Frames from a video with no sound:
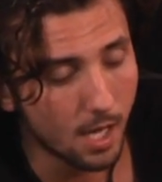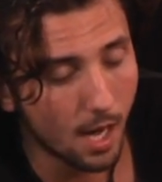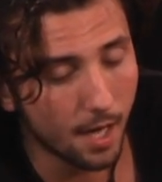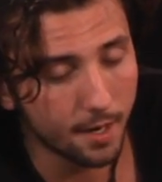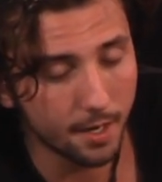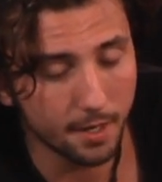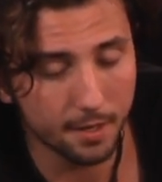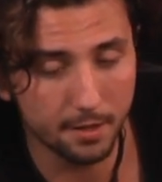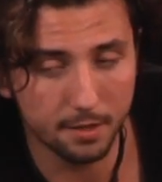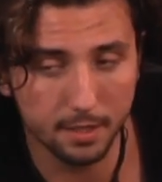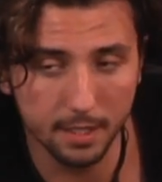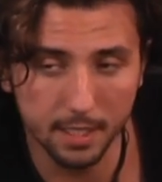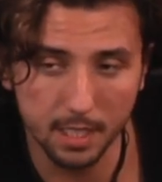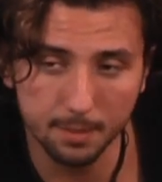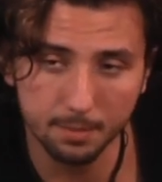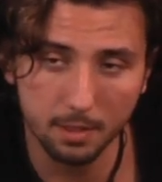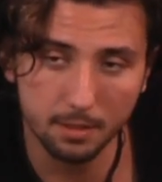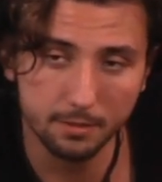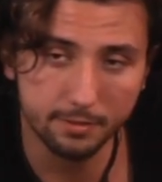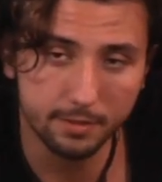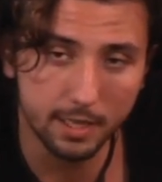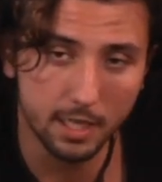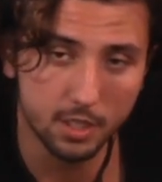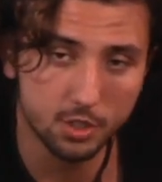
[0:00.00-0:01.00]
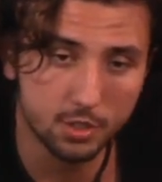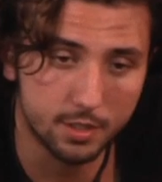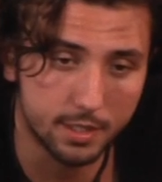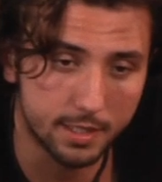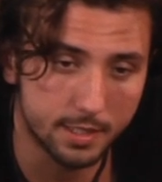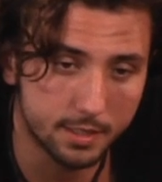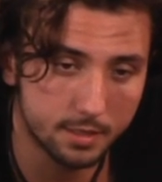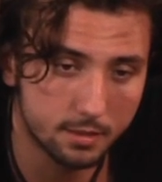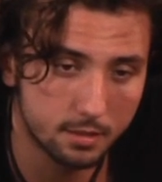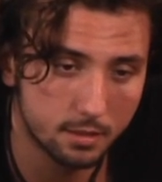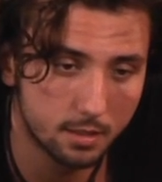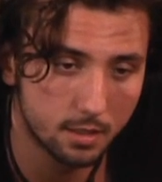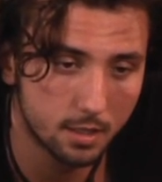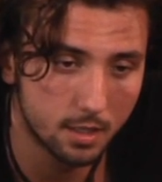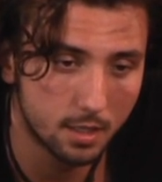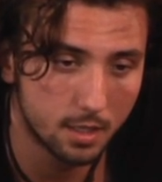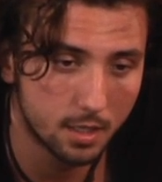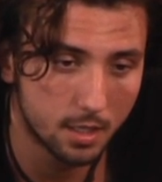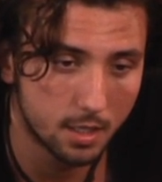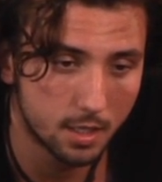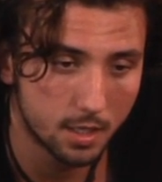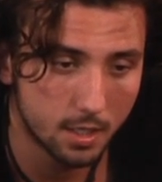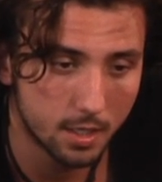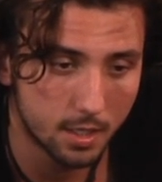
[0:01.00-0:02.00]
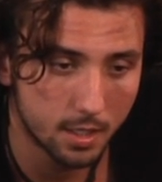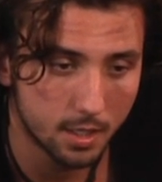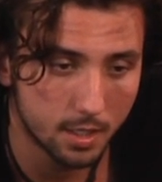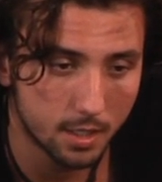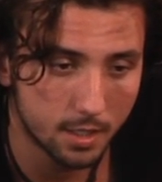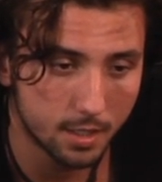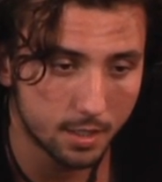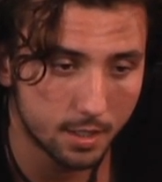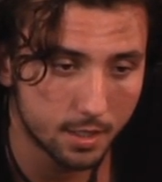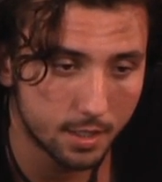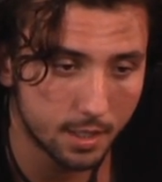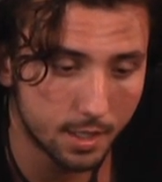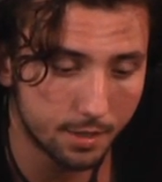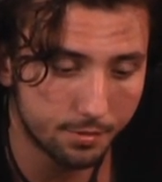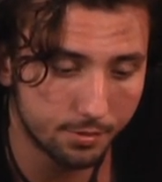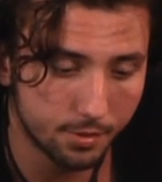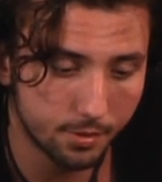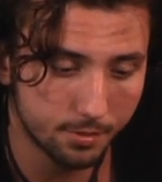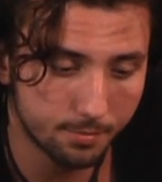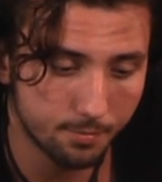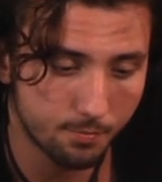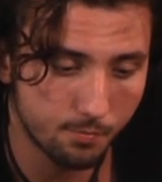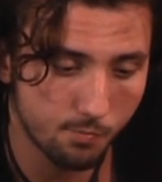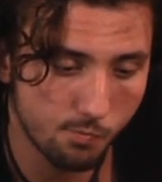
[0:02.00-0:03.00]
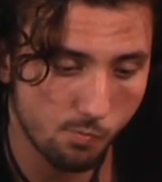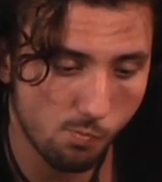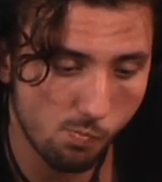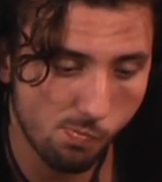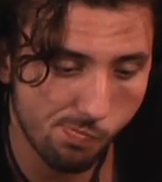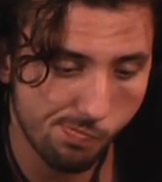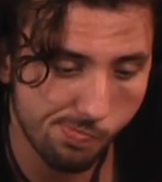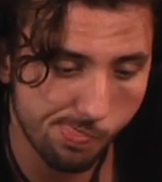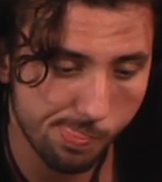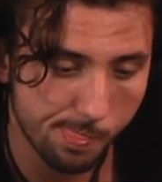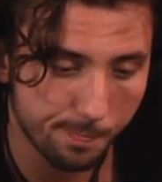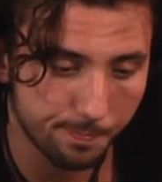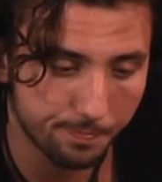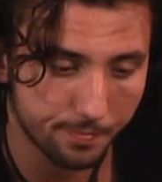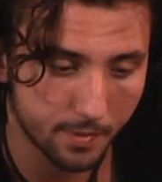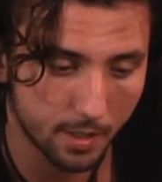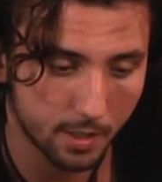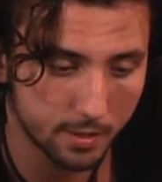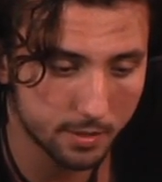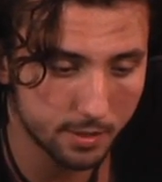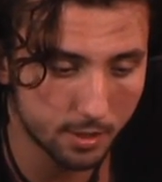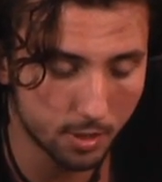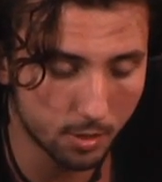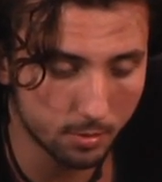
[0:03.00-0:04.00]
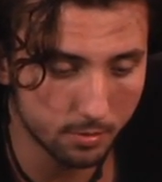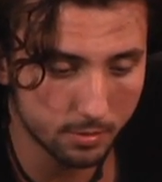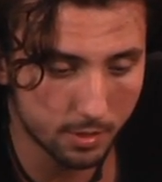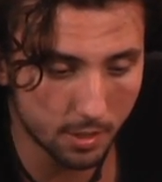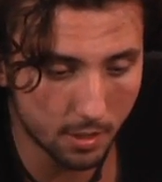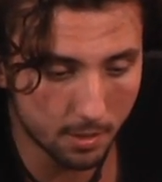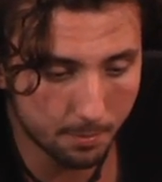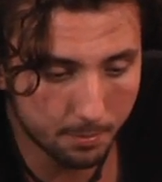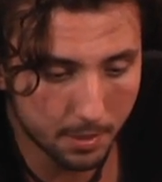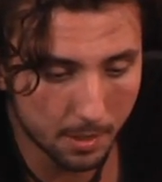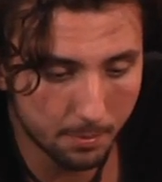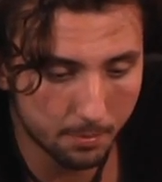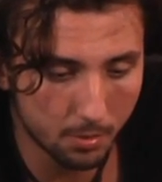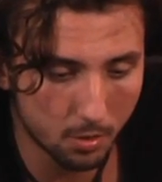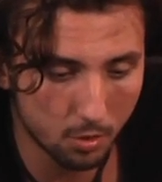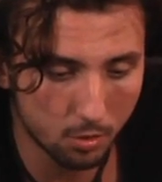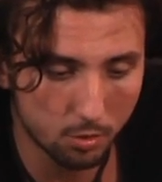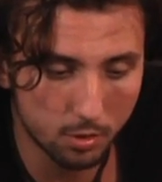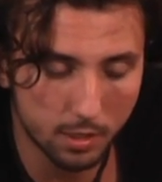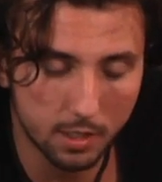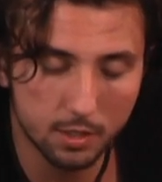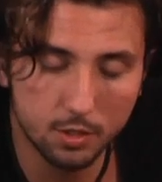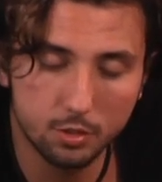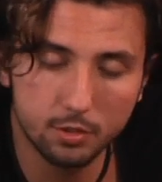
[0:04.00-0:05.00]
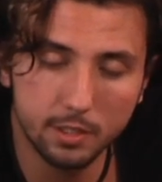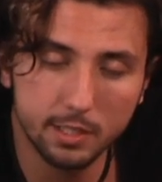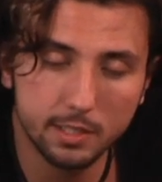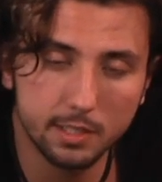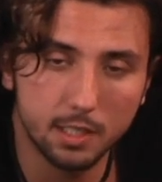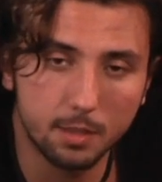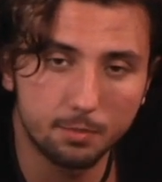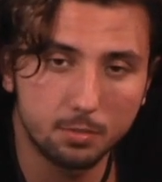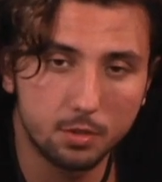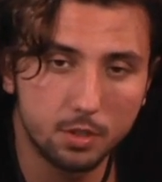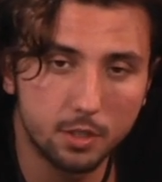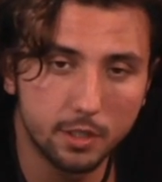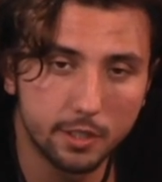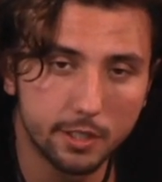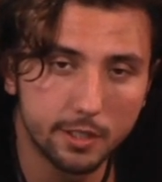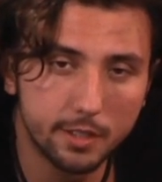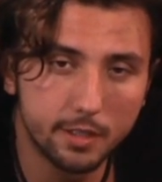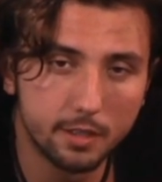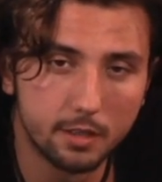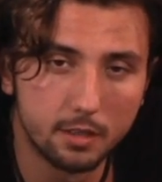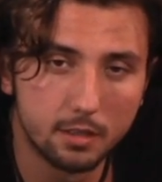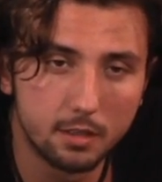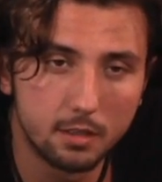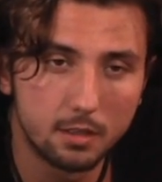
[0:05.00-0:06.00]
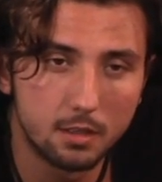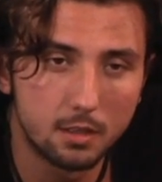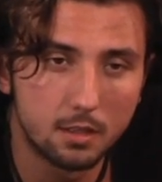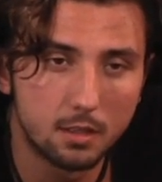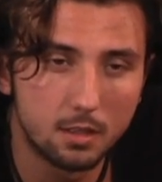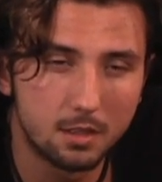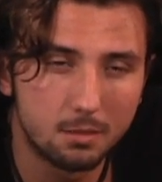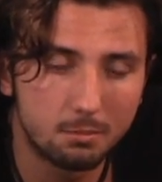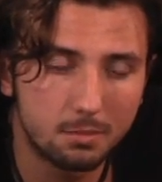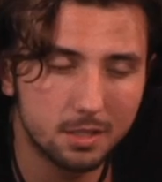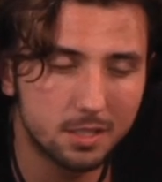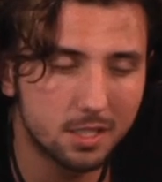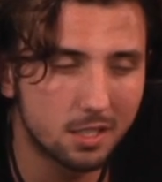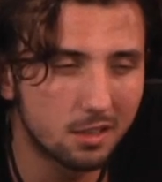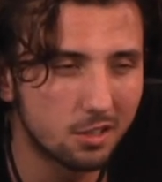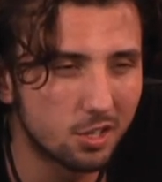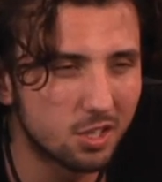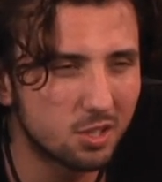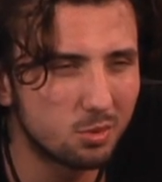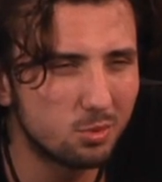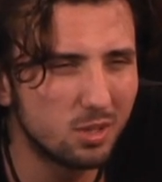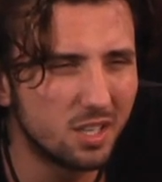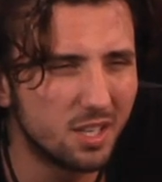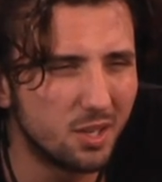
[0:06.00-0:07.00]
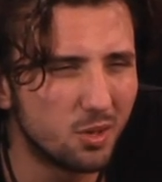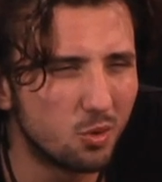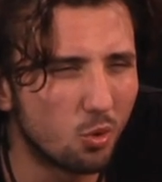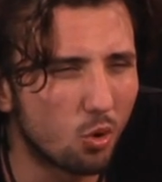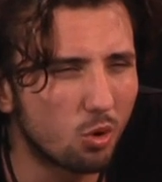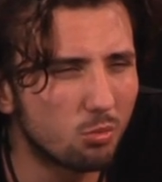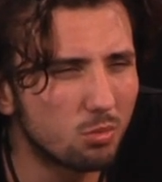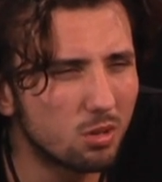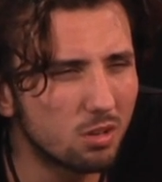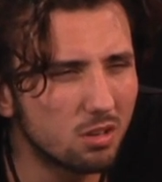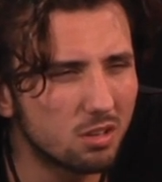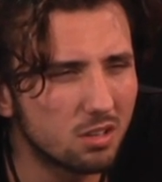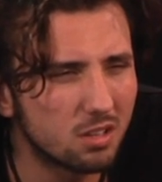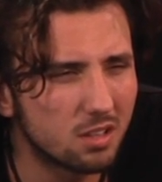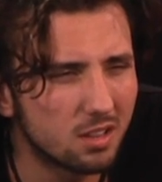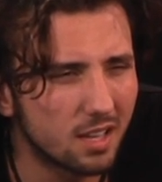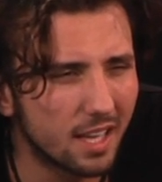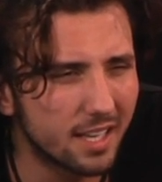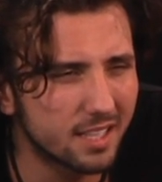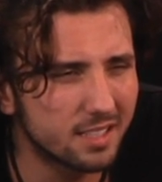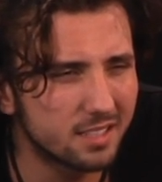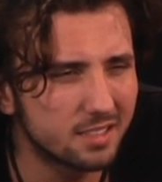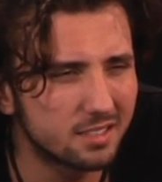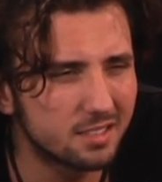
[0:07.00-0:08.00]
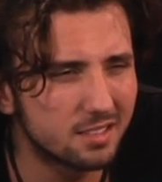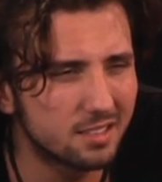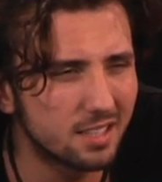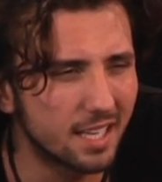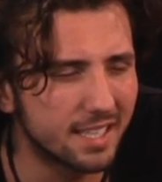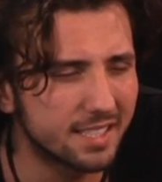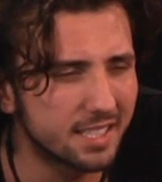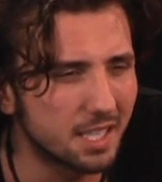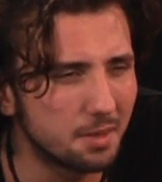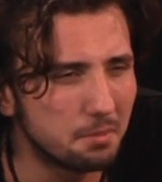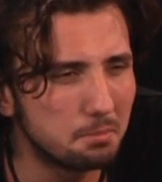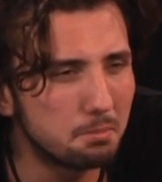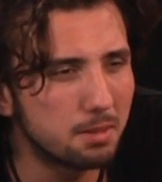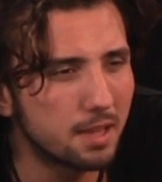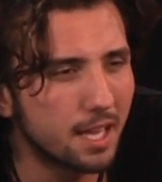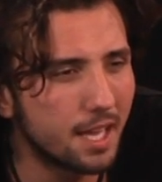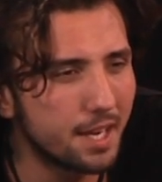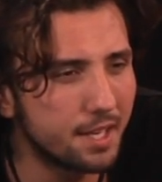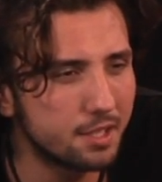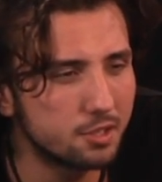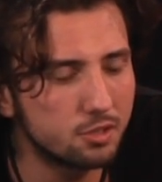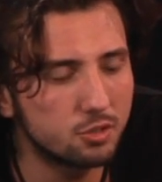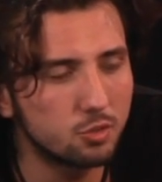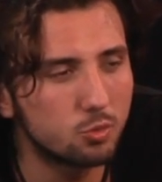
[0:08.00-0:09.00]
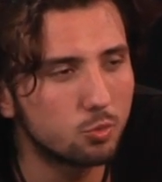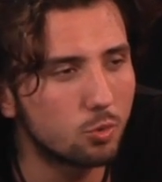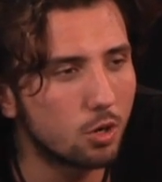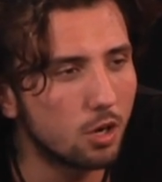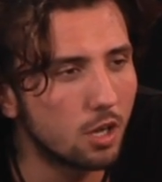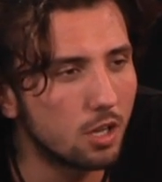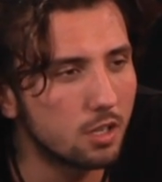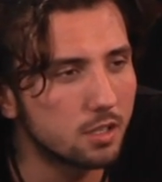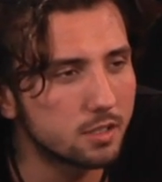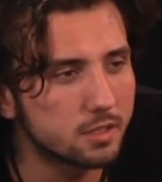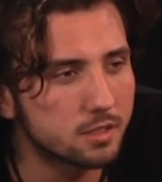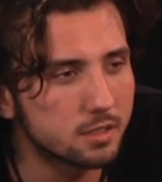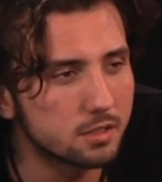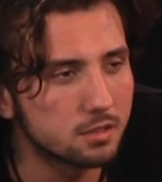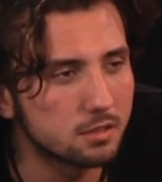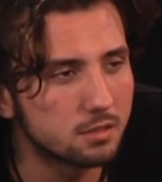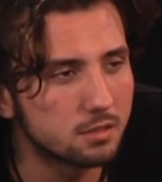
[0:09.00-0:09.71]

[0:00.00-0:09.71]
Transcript: Another thing about fashion is, if you, you know, there are people who can dress up good, but they look really normal, like they blend into walls.